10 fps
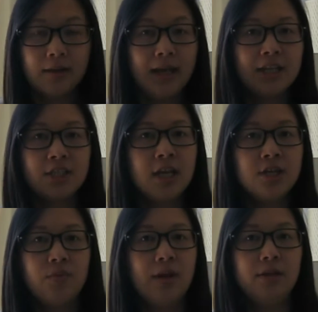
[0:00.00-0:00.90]
the
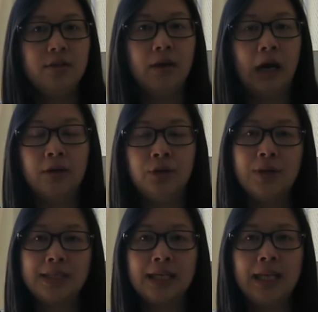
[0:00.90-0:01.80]
exchange rate
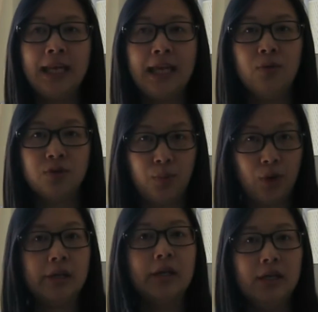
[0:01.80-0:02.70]
US Canadian was
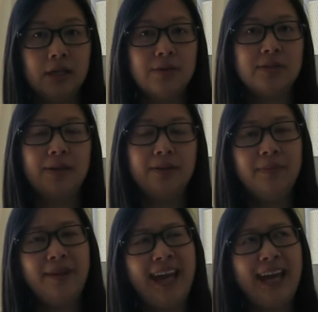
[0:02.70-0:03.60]
pretty good. It was about
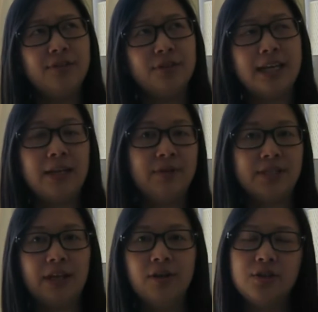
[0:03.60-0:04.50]
maybe 8 or
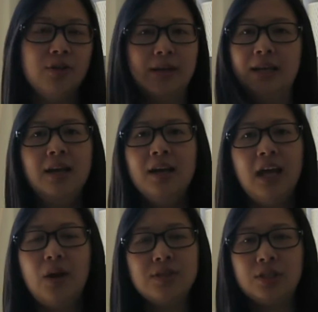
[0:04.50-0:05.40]
10% or so, but
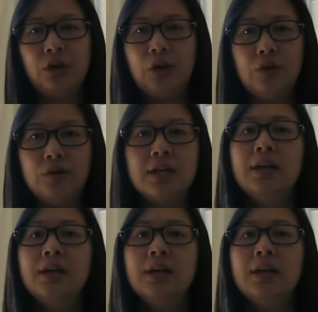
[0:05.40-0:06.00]
it wasn't huge,